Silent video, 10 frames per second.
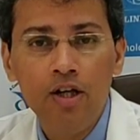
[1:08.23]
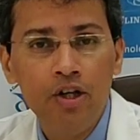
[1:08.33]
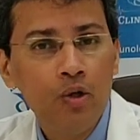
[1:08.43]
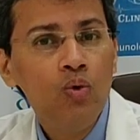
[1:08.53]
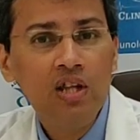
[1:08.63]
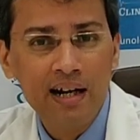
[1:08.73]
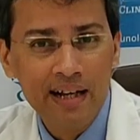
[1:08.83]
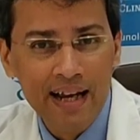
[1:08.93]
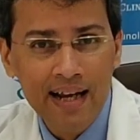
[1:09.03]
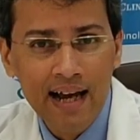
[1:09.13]
to
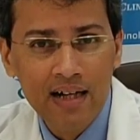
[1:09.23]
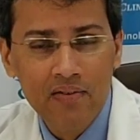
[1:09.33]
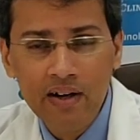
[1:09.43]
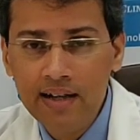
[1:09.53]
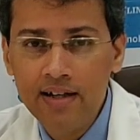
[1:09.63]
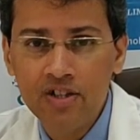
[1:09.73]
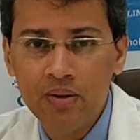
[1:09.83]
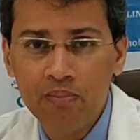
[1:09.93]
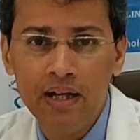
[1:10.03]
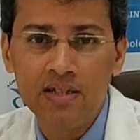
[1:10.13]
that inactivated
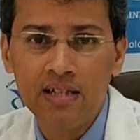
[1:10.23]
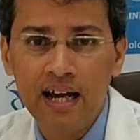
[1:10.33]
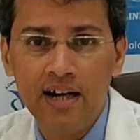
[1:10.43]
chimpanzee